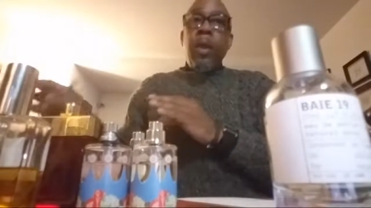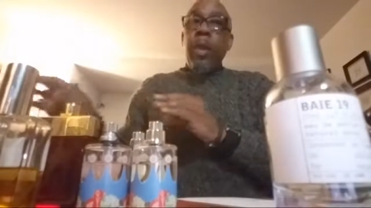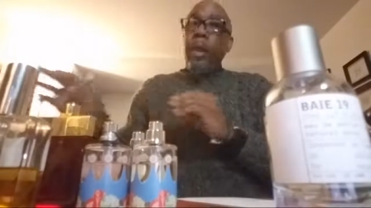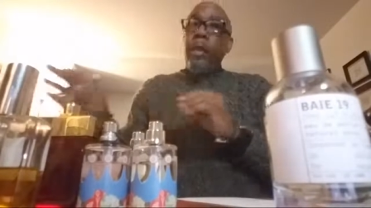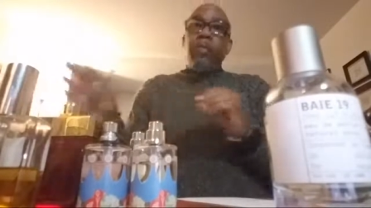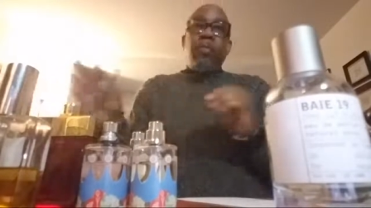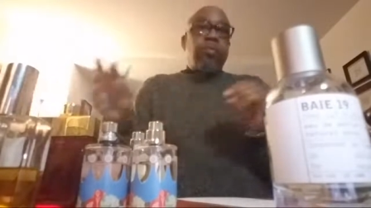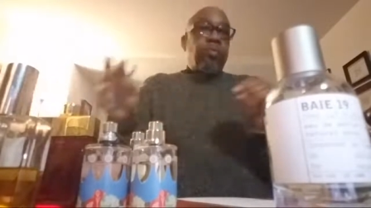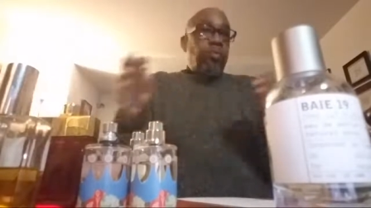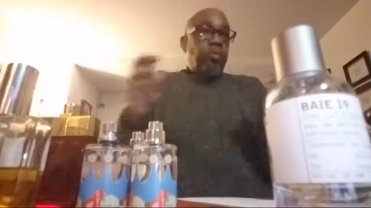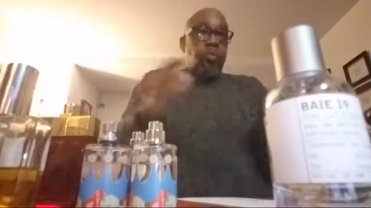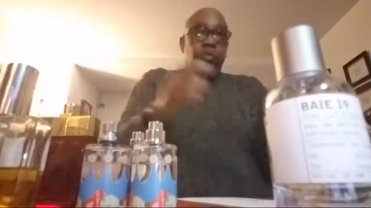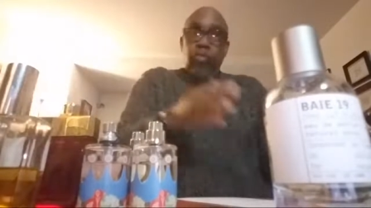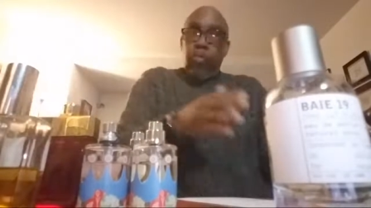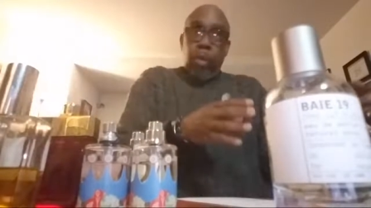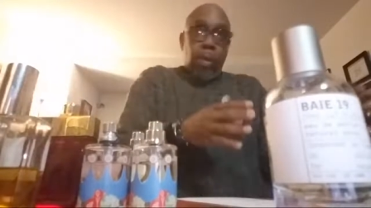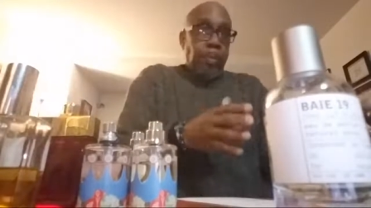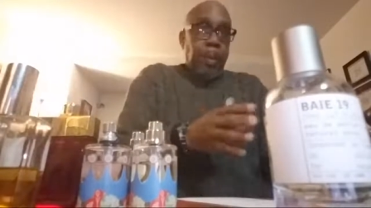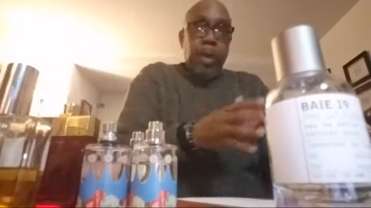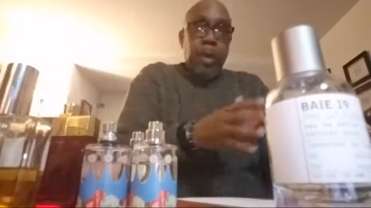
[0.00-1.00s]
And
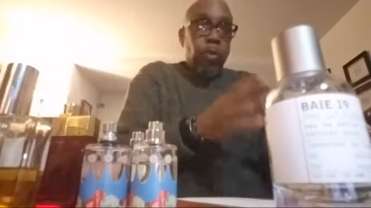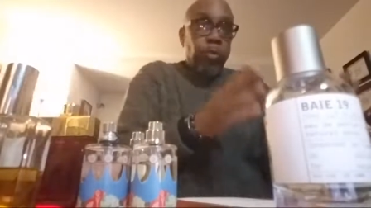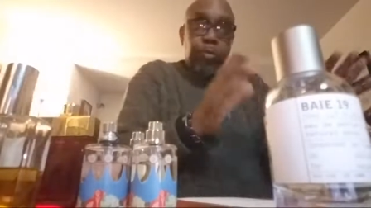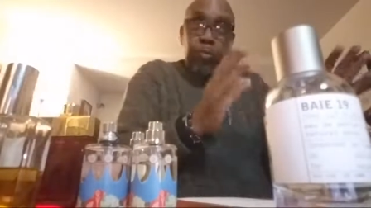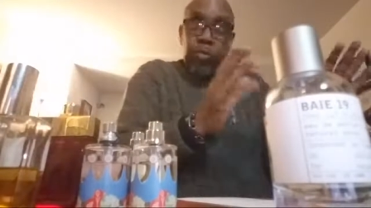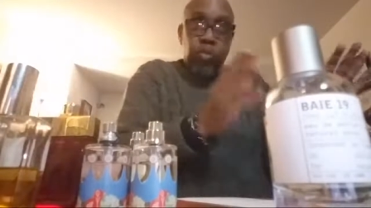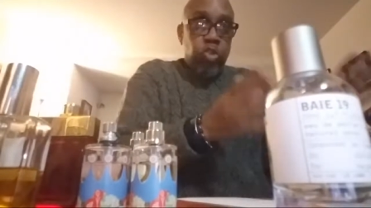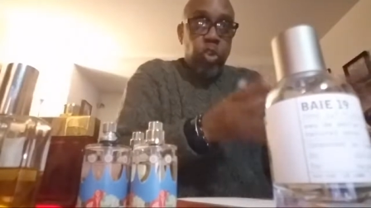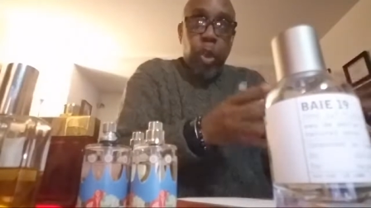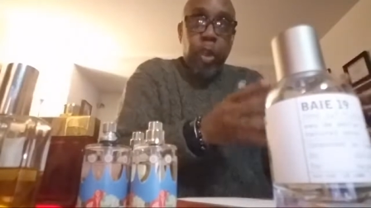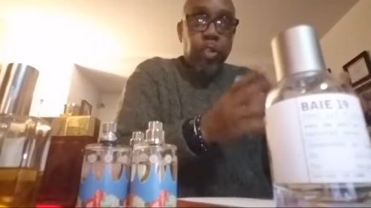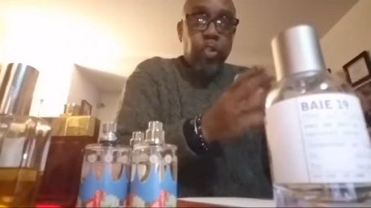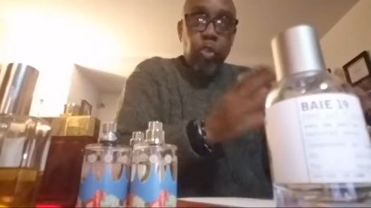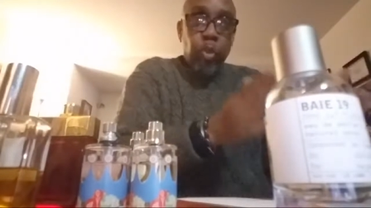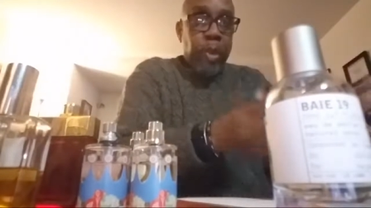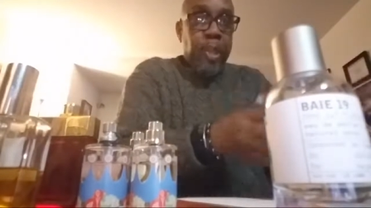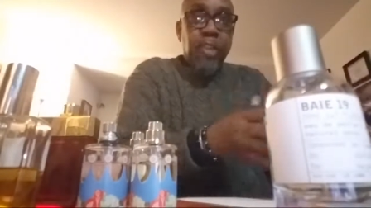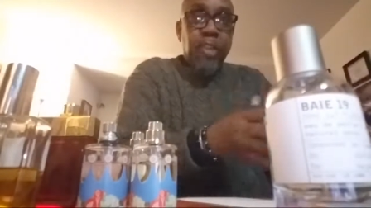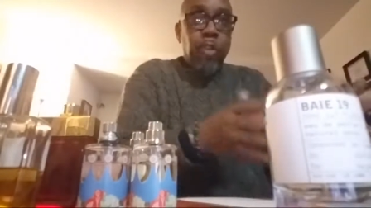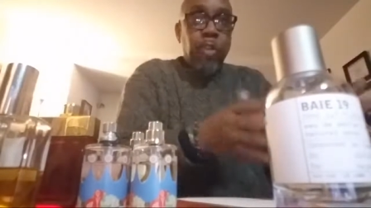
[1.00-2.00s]
I'm not going to charge
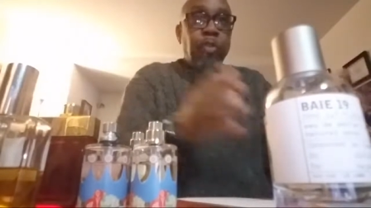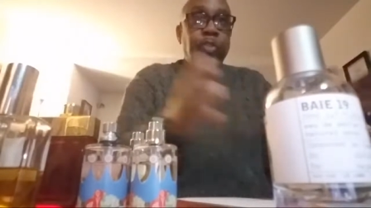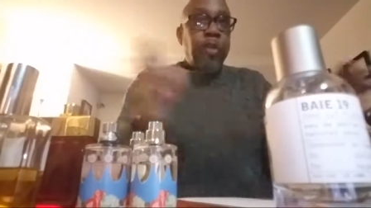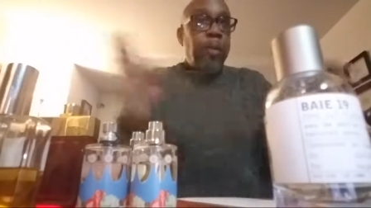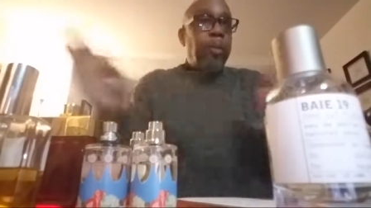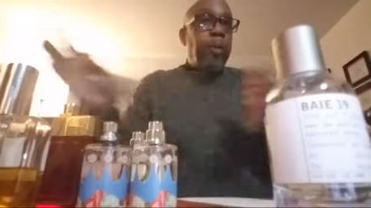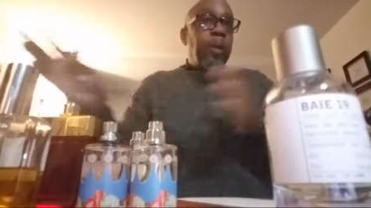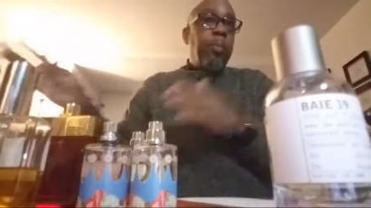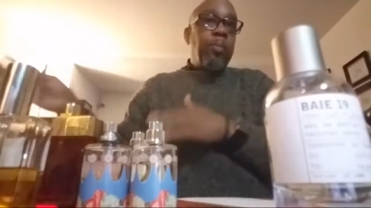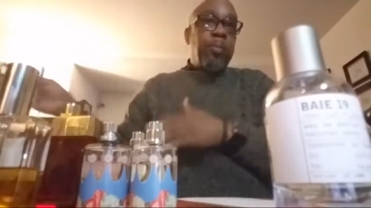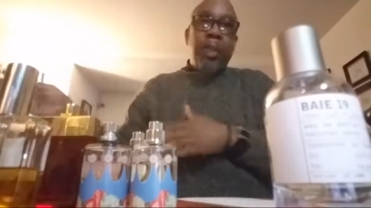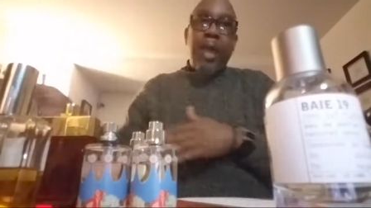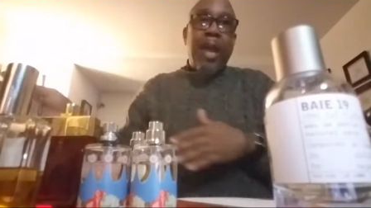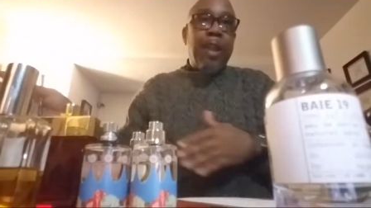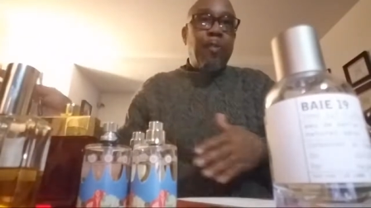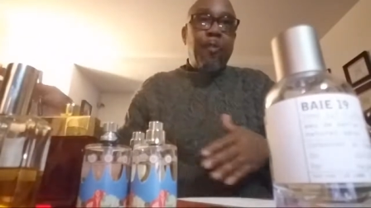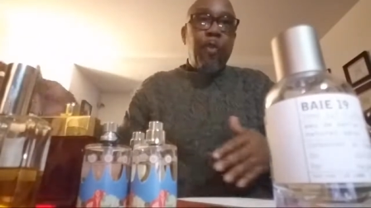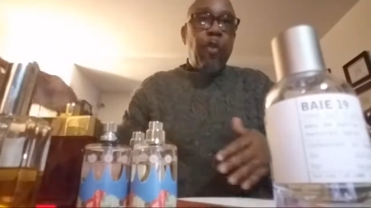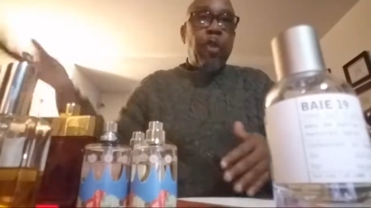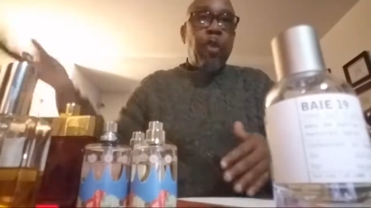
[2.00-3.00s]
you East Coast shipping. I'm
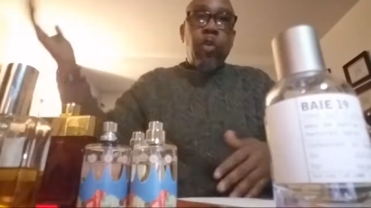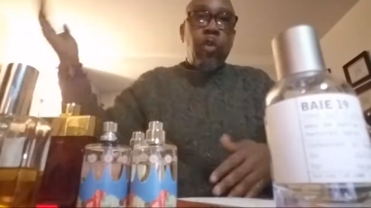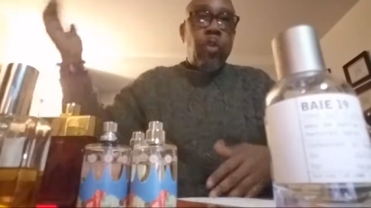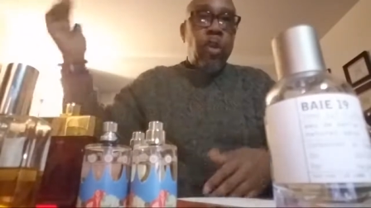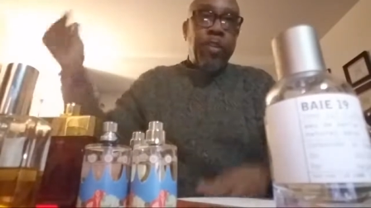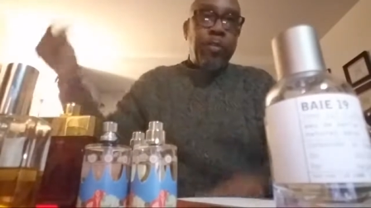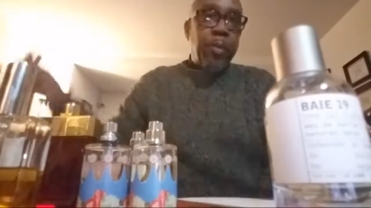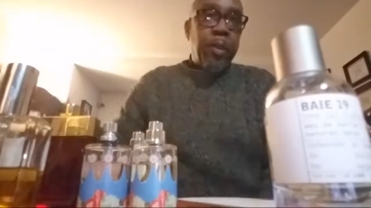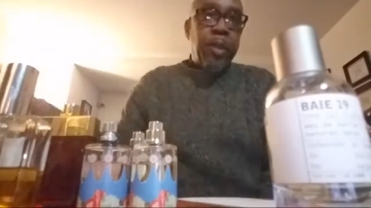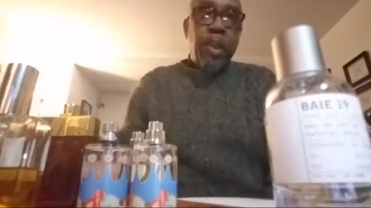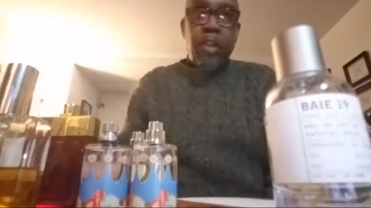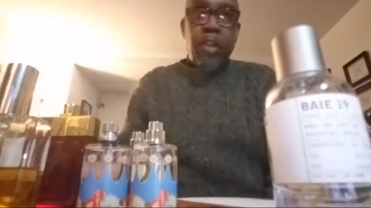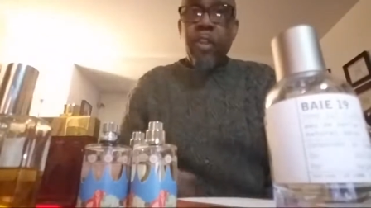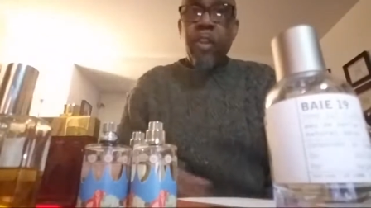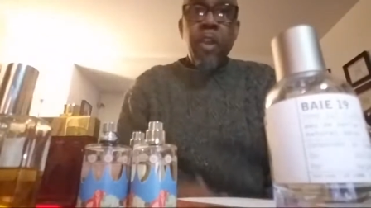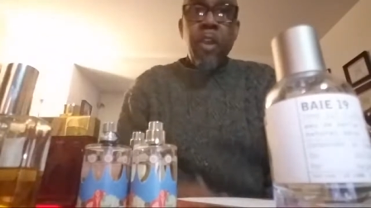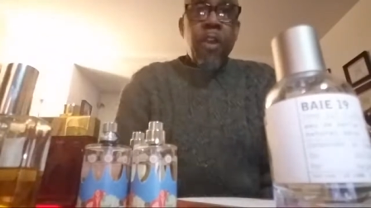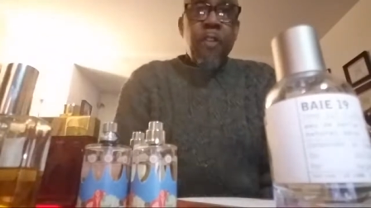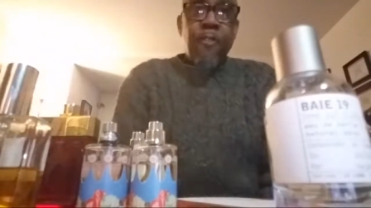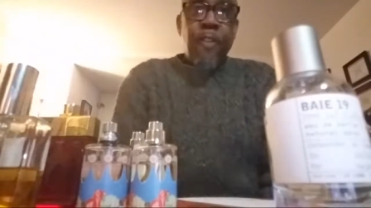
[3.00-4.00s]
California going to cost me
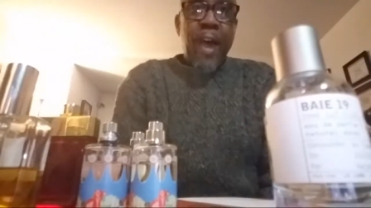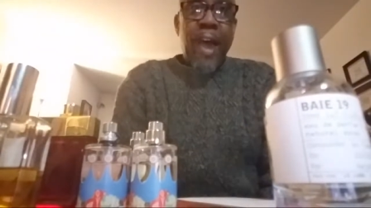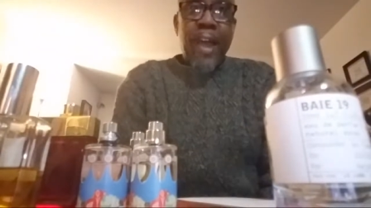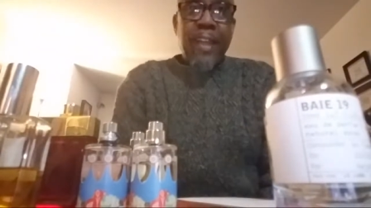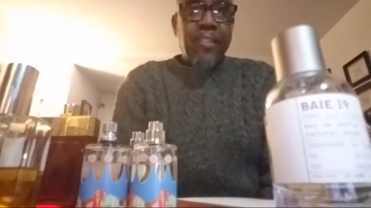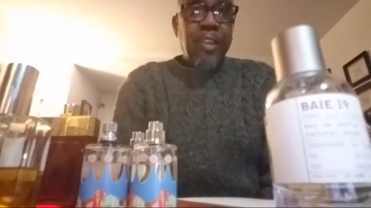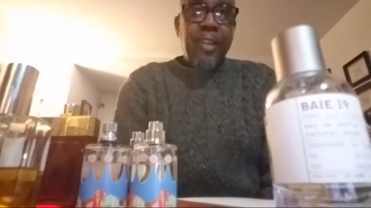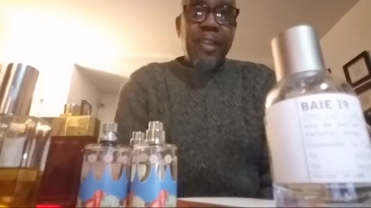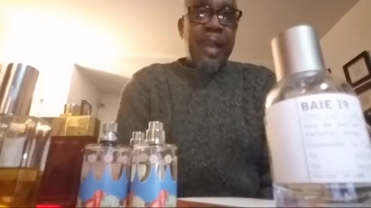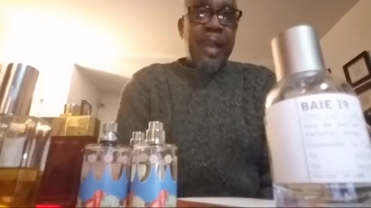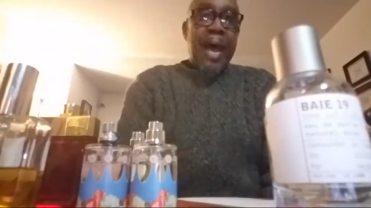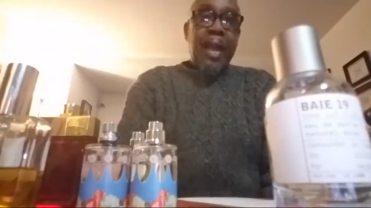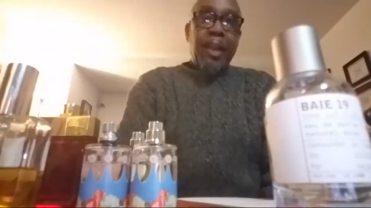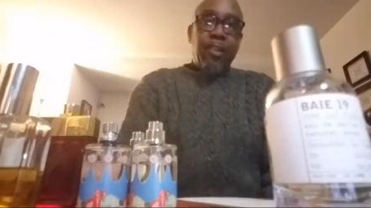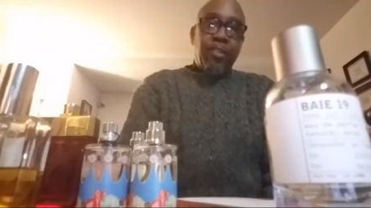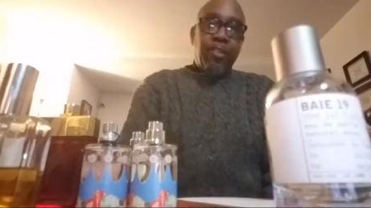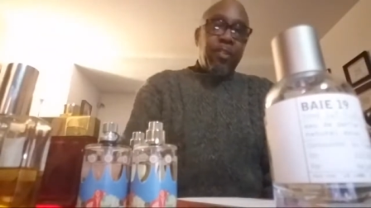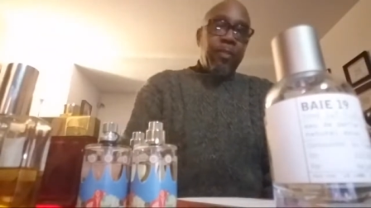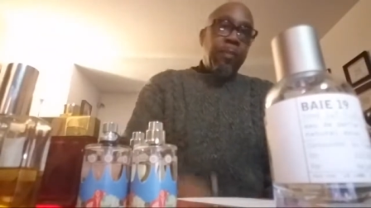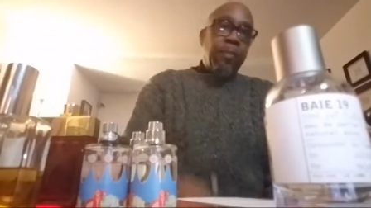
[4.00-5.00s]
another five, ten
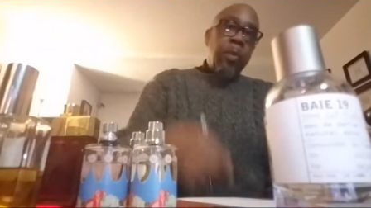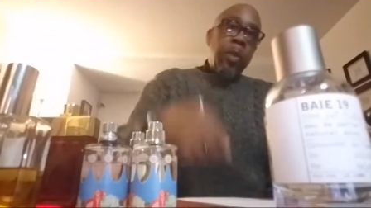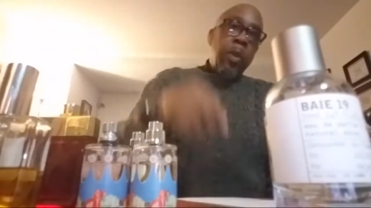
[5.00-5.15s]
dollars.